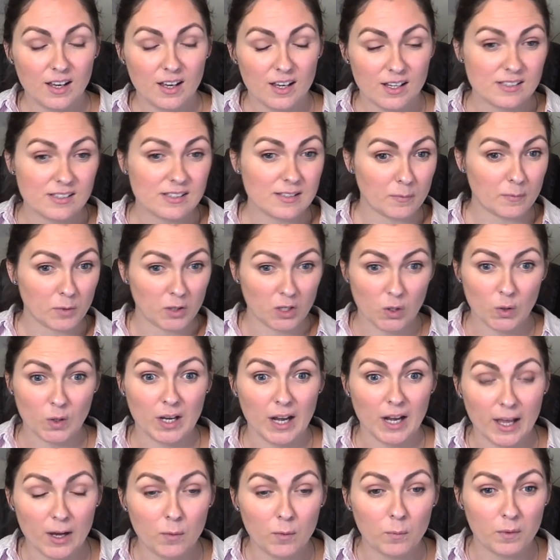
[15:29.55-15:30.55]
as someone who
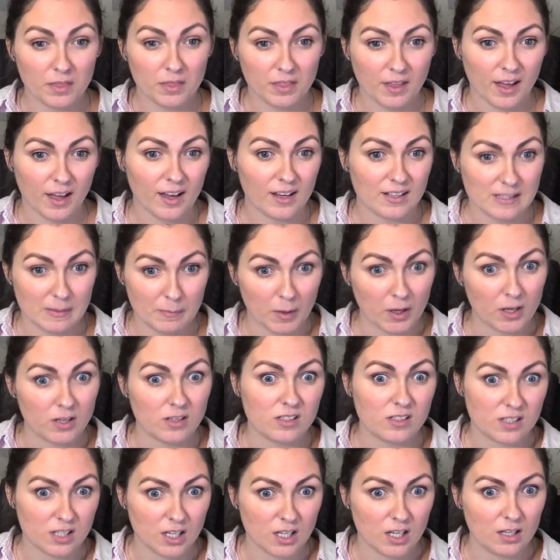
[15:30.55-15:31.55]
can help with that, as
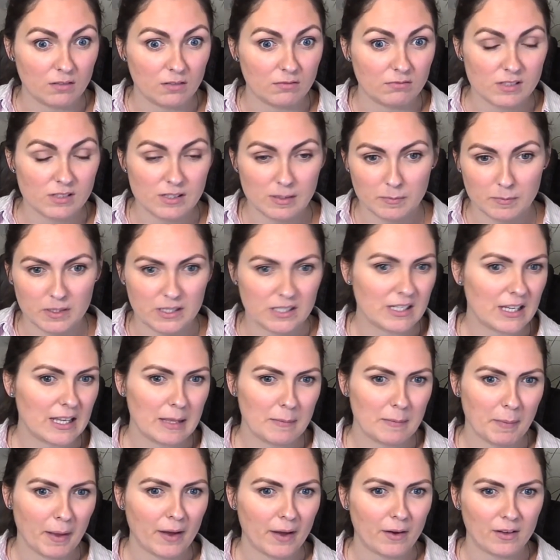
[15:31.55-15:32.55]
opposed to somebody to
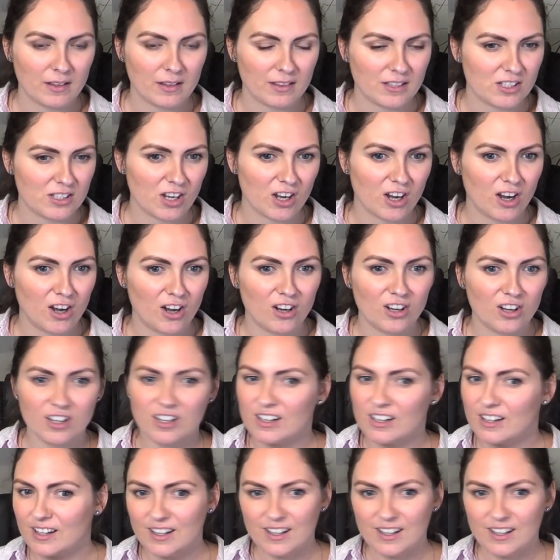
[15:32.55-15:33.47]
keep out in the dark,